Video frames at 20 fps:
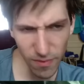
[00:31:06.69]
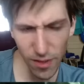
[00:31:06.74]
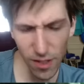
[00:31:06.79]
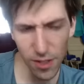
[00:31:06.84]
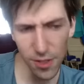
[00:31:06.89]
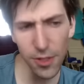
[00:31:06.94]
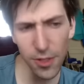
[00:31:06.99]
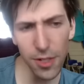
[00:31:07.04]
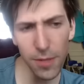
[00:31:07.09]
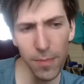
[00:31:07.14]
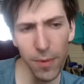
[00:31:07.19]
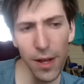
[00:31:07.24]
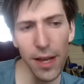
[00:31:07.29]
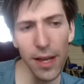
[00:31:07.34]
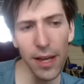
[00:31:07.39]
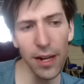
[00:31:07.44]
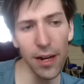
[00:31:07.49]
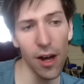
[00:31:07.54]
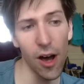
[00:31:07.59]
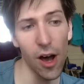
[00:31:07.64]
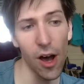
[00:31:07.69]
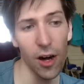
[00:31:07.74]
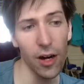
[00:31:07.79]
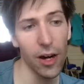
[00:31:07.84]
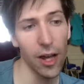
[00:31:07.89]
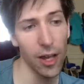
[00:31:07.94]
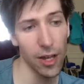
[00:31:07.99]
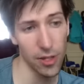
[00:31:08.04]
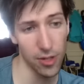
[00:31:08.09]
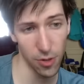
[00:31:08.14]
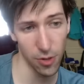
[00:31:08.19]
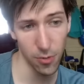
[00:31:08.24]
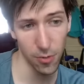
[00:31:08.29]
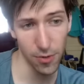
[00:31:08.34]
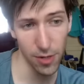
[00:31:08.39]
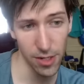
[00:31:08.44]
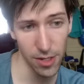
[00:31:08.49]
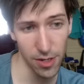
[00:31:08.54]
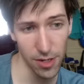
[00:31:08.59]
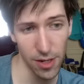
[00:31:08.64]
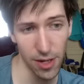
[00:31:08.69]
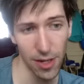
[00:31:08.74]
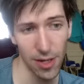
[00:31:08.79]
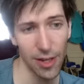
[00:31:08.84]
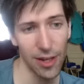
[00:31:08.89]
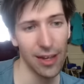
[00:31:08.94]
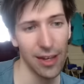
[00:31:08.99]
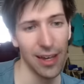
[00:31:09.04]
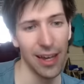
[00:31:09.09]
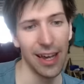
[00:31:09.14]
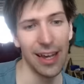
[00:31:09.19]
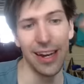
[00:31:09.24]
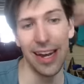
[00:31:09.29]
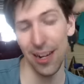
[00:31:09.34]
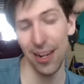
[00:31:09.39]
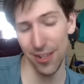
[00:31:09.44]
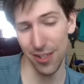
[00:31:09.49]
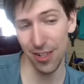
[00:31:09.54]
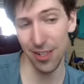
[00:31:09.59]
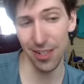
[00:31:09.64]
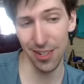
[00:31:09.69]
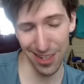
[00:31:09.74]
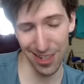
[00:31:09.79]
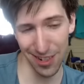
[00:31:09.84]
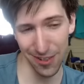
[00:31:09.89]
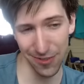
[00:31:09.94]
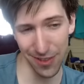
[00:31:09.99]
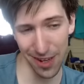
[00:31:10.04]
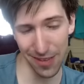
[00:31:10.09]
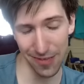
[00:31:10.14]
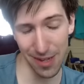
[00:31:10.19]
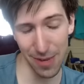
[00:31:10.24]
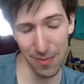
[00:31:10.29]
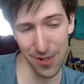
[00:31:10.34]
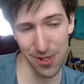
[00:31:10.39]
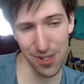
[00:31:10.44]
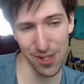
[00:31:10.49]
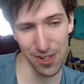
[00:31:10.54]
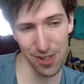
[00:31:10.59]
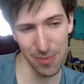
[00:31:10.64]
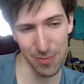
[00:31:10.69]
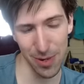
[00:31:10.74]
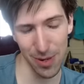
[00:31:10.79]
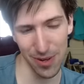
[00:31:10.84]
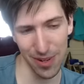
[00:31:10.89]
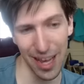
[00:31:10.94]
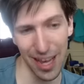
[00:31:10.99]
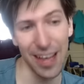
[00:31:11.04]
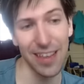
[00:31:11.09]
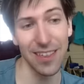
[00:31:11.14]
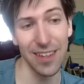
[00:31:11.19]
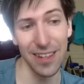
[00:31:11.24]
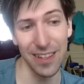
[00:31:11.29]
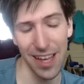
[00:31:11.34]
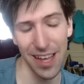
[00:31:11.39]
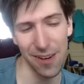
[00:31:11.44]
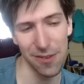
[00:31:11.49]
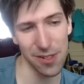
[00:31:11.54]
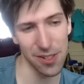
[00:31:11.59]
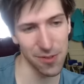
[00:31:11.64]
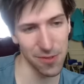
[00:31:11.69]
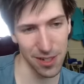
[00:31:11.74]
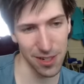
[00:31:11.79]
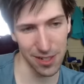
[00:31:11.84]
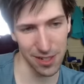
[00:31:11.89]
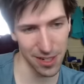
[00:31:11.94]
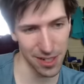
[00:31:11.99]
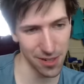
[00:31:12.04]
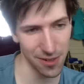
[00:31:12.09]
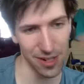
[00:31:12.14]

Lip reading: you could play an Arcanine Soul Priest and actually deal 5 damage to your opponent. I think that was really cute.